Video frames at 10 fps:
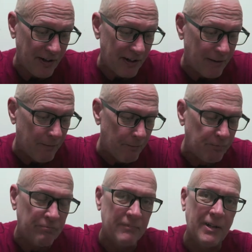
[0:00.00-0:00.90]
here.
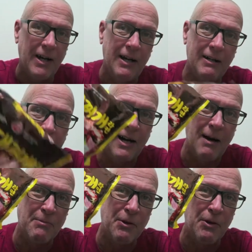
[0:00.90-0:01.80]

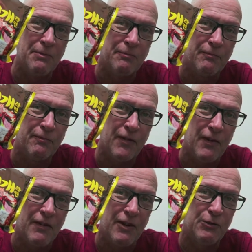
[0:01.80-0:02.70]
I'm going
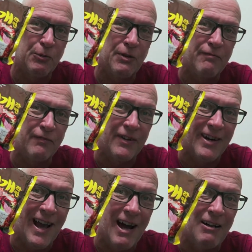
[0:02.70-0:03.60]
for this one for
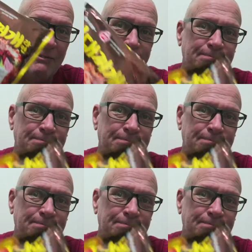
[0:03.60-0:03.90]
now.